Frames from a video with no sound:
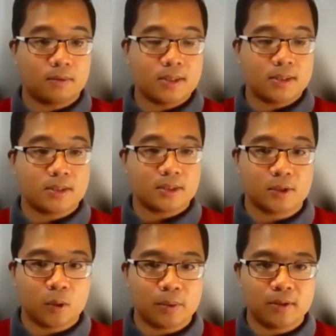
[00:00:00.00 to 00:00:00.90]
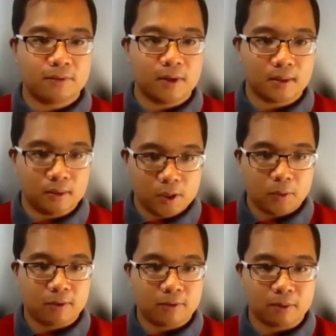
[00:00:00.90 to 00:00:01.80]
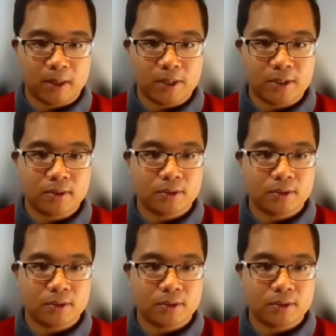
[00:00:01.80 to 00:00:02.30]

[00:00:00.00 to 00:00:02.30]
our research is hoping to find new information.